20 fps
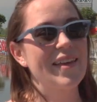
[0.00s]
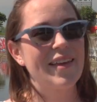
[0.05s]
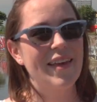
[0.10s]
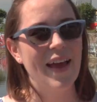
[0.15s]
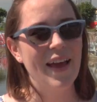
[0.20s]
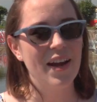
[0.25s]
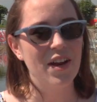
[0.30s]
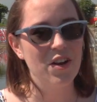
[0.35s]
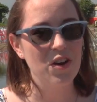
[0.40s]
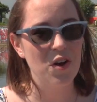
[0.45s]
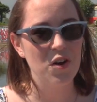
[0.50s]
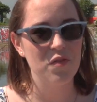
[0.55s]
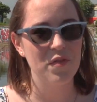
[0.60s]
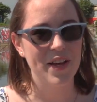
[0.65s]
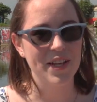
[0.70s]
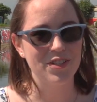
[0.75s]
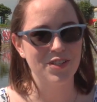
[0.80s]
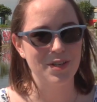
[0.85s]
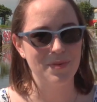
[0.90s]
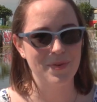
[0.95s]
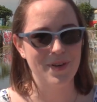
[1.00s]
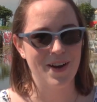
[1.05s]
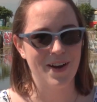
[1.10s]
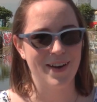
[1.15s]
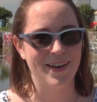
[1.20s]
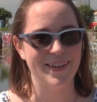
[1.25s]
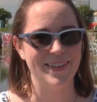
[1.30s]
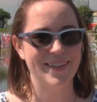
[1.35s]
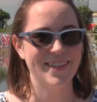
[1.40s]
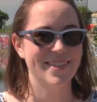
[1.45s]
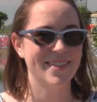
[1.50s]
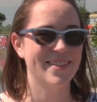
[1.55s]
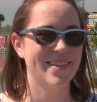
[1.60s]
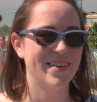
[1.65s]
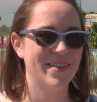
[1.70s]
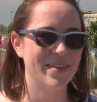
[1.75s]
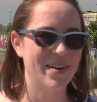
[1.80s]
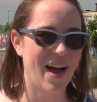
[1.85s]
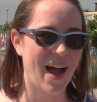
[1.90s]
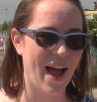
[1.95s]
Get an Ove chip card.
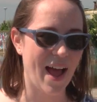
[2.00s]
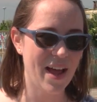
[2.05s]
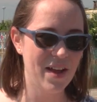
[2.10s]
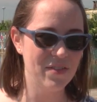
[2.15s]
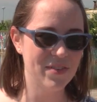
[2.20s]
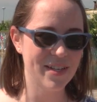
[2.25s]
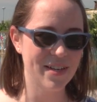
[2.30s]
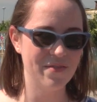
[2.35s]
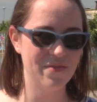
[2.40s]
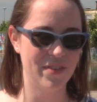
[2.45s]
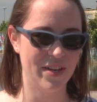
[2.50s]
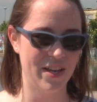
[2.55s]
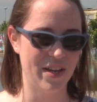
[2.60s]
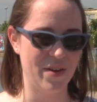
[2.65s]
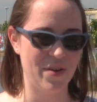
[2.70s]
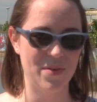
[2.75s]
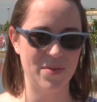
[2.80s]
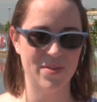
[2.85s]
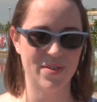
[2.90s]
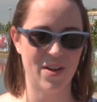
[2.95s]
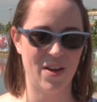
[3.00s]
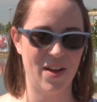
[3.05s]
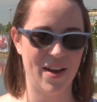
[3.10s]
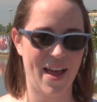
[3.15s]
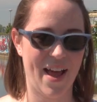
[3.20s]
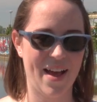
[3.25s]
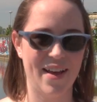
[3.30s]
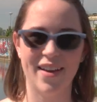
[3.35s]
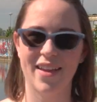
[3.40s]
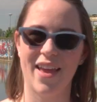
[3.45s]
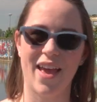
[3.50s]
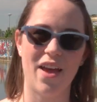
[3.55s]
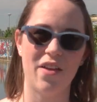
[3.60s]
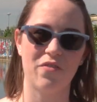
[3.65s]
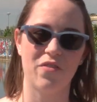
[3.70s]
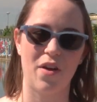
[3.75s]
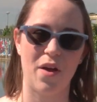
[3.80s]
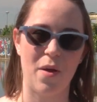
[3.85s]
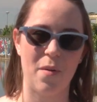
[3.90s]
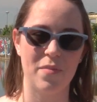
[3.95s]
So I've done videos on how to get
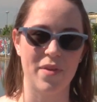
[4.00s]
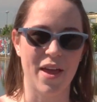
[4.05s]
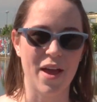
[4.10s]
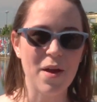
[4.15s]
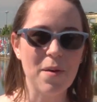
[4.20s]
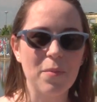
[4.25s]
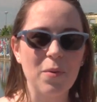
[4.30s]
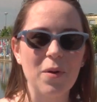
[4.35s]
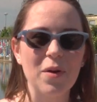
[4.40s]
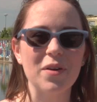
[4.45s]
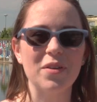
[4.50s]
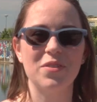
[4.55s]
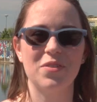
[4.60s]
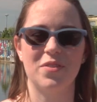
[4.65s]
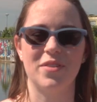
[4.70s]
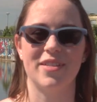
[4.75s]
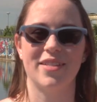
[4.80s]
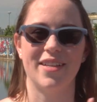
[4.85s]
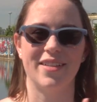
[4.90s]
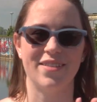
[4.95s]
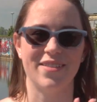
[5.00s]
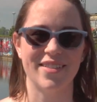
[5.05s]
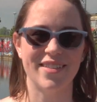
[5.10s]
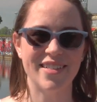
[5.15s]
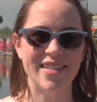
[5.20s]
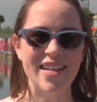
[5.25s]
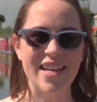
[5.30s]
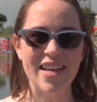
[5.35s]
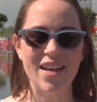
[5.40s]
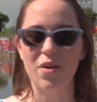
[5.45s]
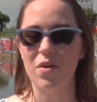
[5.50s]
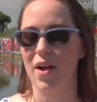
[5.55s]
from the airport to the center city,